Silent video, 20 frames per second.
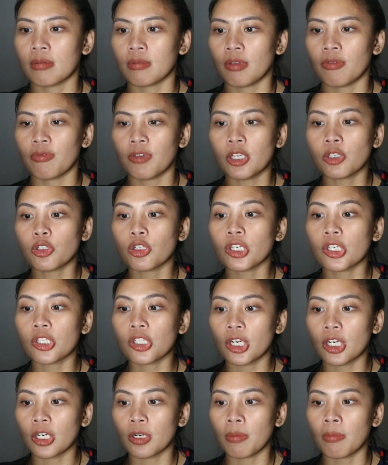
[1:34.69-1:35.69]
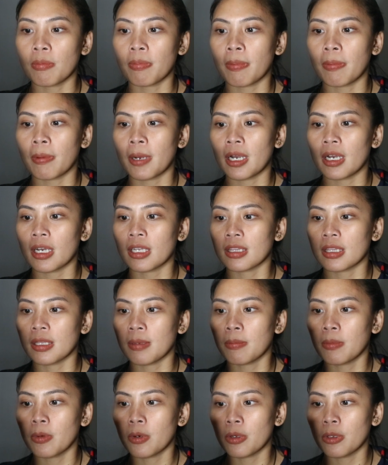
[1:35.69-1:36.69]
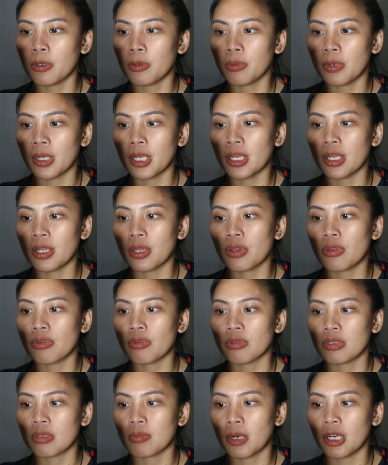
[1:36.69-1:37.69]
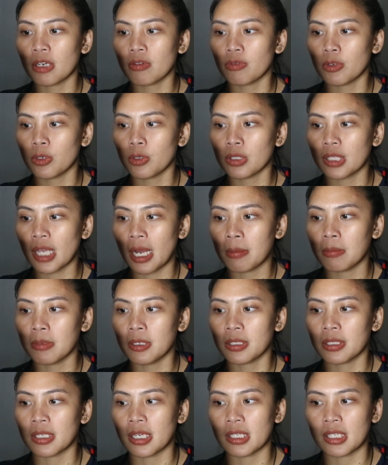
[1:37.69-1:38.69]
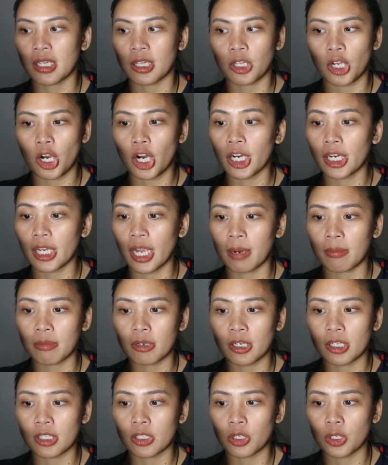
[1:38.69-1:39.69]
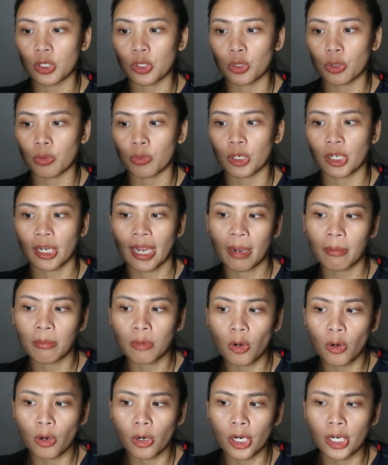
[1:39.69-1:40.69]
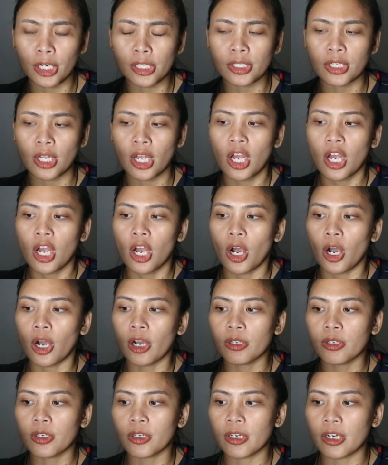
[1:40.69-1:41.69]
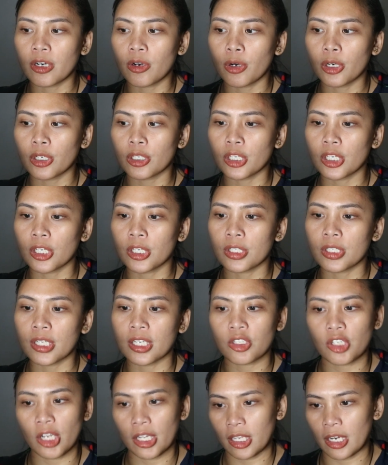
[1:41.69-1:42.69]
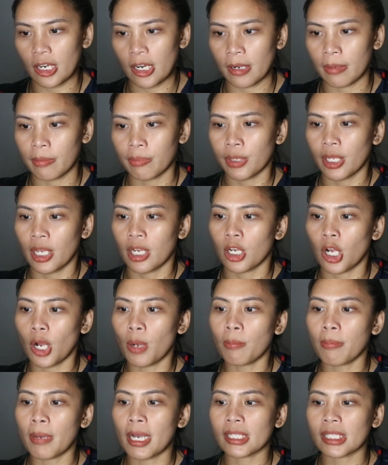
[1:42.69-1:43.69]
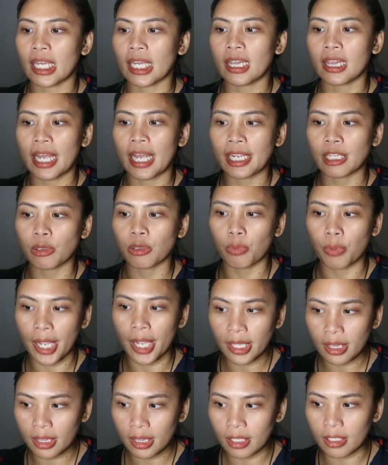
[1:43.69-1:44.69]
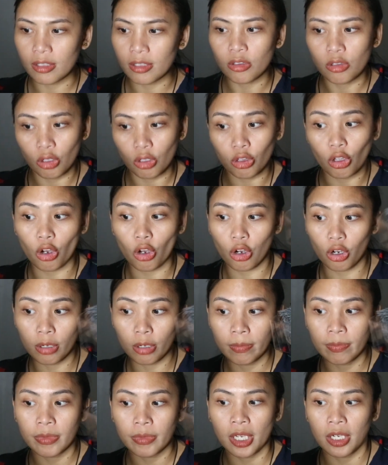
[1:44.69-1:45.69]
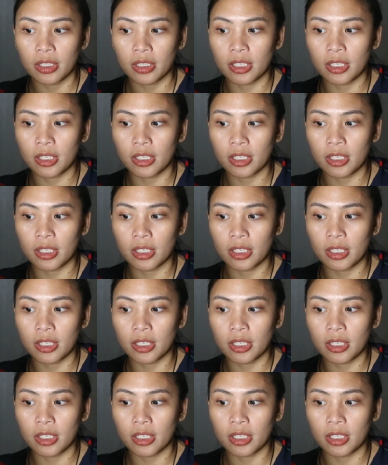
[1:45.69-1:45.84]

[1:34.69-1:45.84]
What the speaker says: The features are compatible with smartphone, tablet, DSLR, cameras, consumer camcords, audio recorders, etc. Compact and lightweight. Totoo.